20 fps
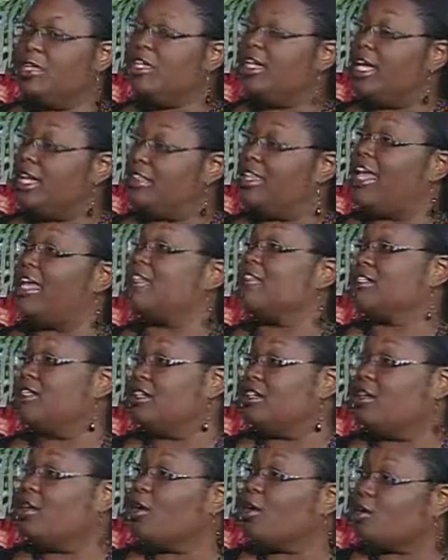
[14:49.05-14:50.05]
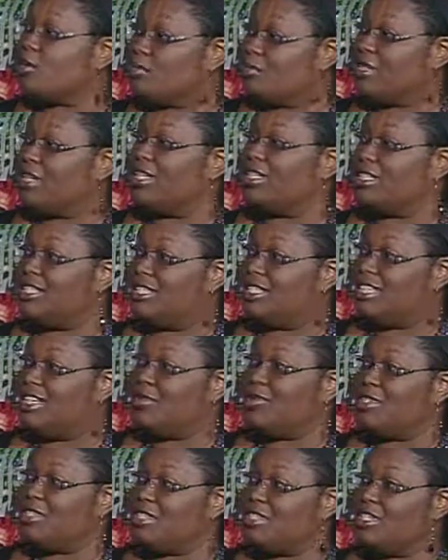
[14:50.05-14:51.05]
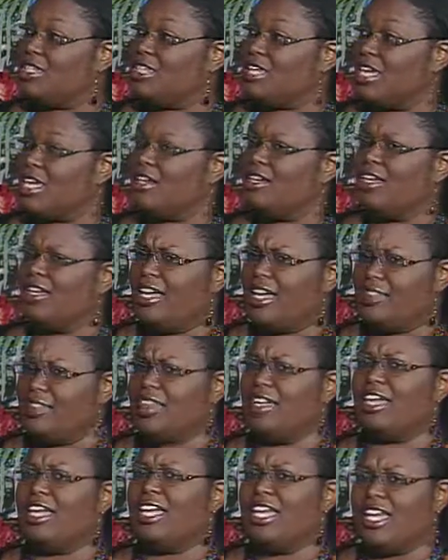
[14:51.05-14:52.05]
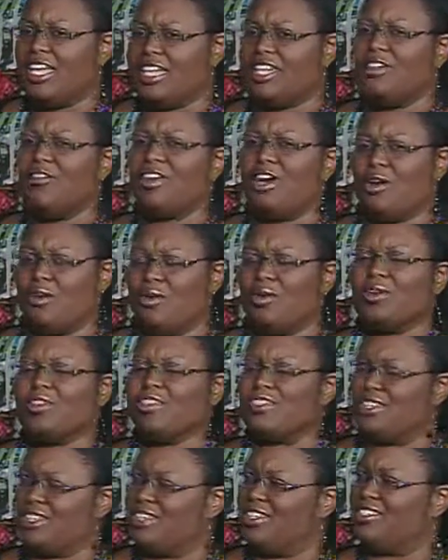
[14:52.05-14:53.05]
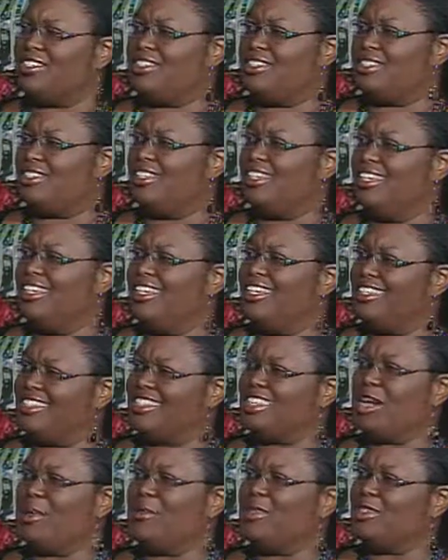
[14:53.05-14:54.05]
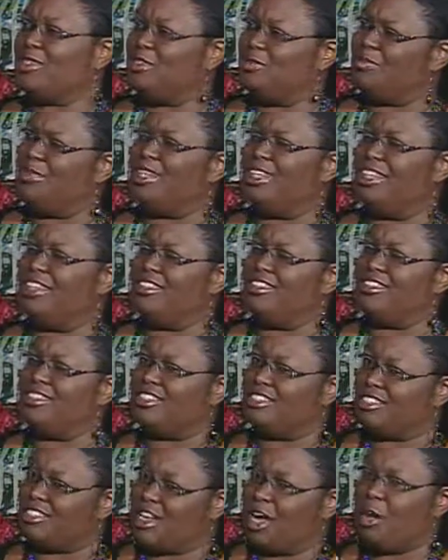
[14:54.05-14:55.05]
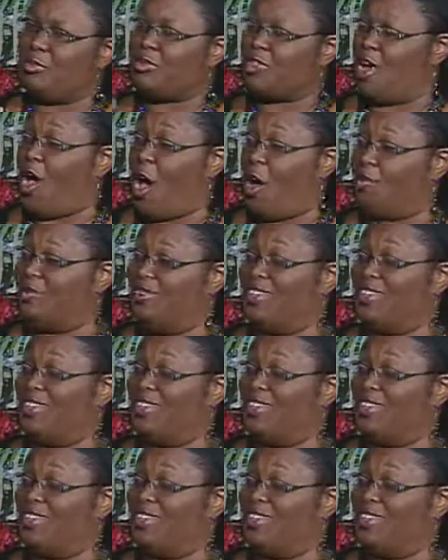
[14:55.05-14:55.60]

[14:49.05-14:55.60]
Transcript: and that's an encouragement unto them to see that the head of our organization is coming to me to chop chop.